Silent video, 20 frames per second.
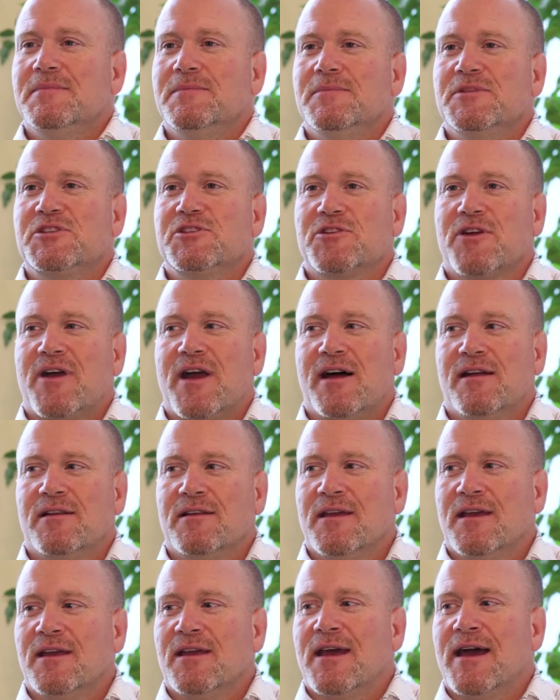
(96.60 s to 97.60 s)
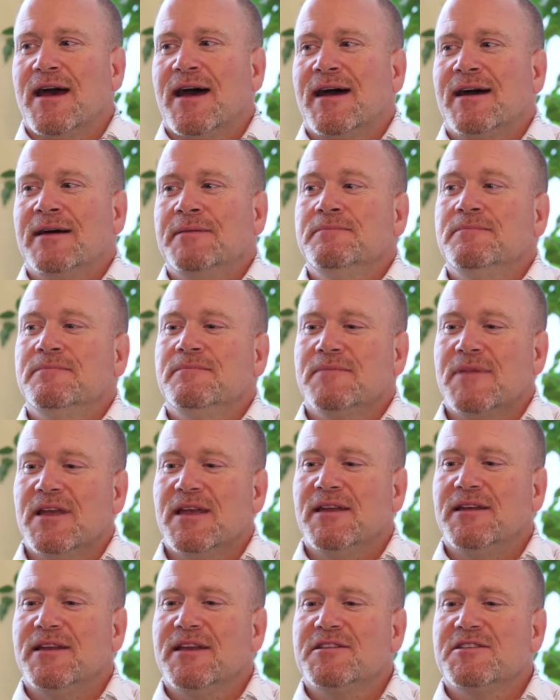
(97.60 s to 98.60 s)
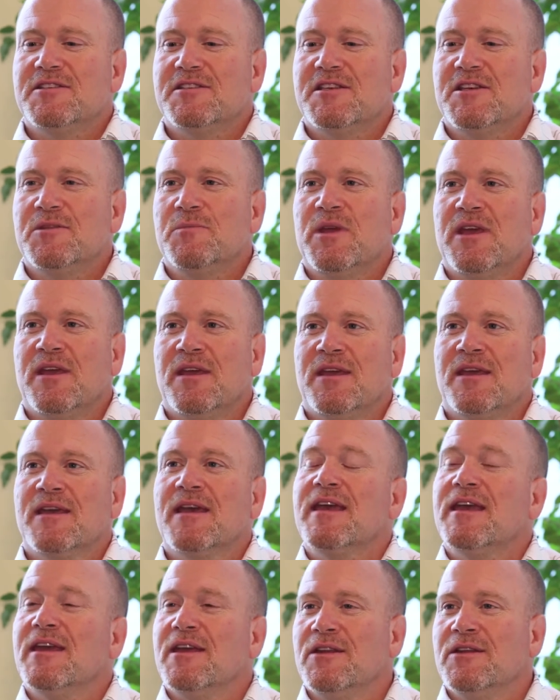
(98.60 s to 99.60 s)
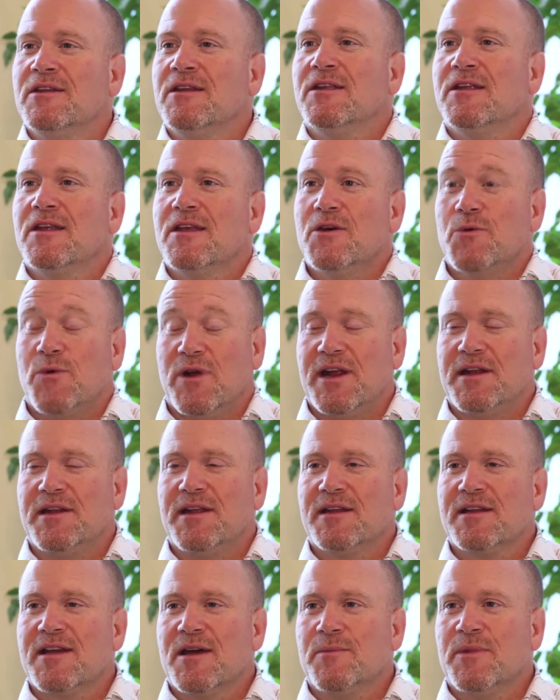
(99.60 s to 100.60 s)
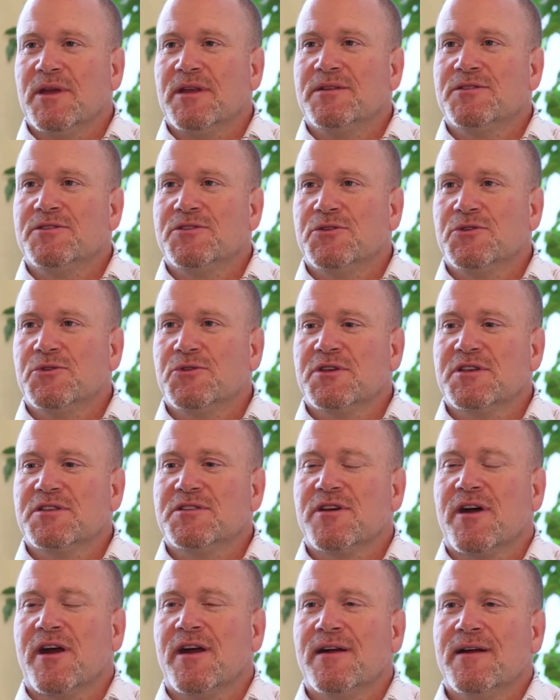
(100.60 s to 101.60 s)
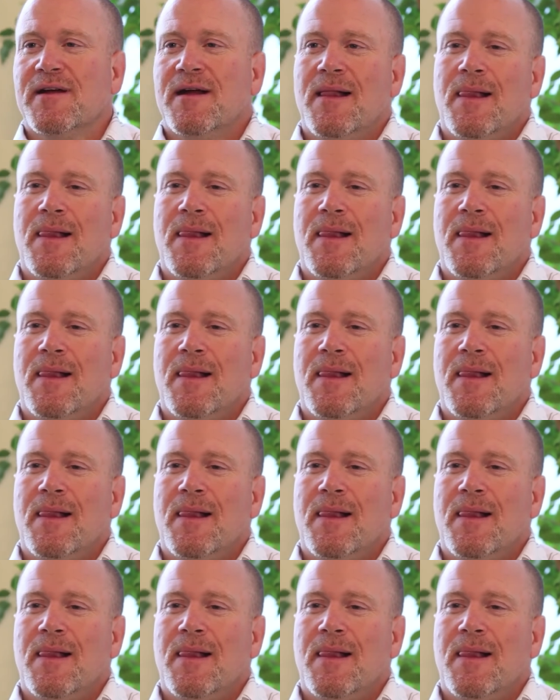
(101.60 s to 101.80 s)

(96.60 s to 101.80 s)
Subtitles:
Mr. Ali, he did see me in when I did come into Qatar